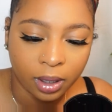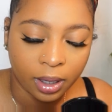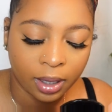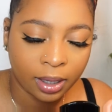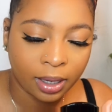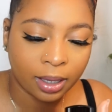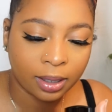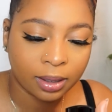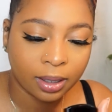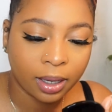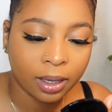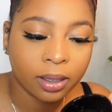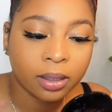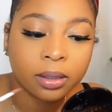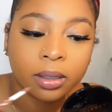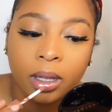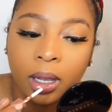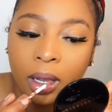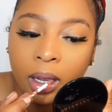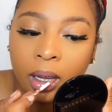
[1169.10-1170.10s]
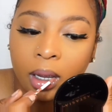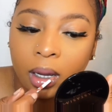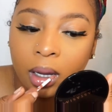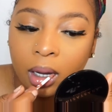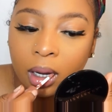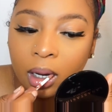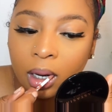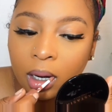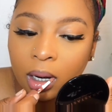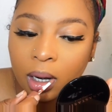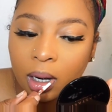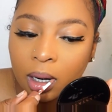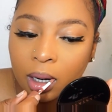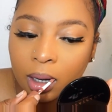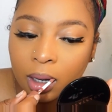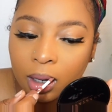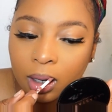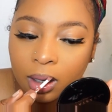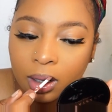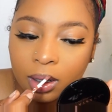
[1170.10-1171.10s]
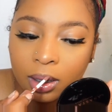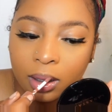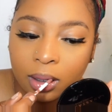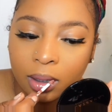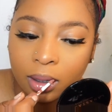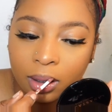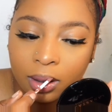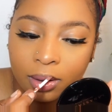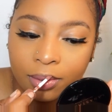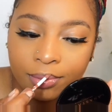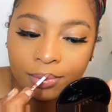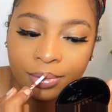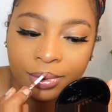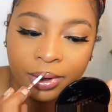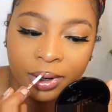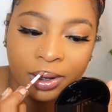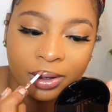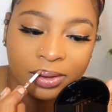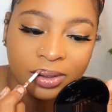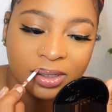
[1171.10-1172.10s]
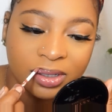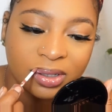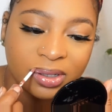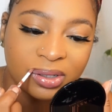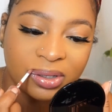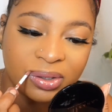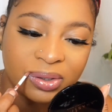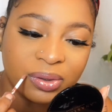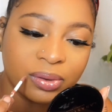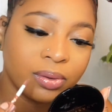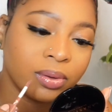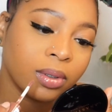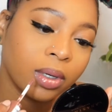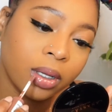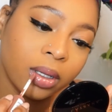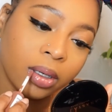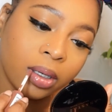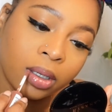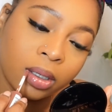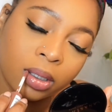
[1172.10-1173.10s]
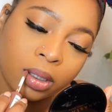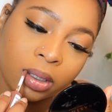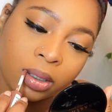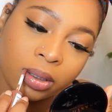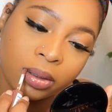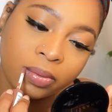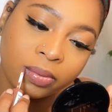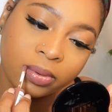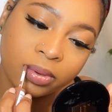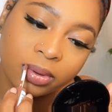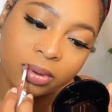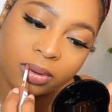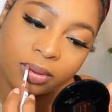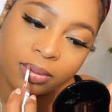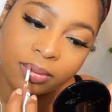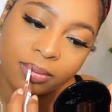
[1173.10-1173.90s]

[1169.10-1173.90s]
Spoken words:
And I like that brownish nude that it gives.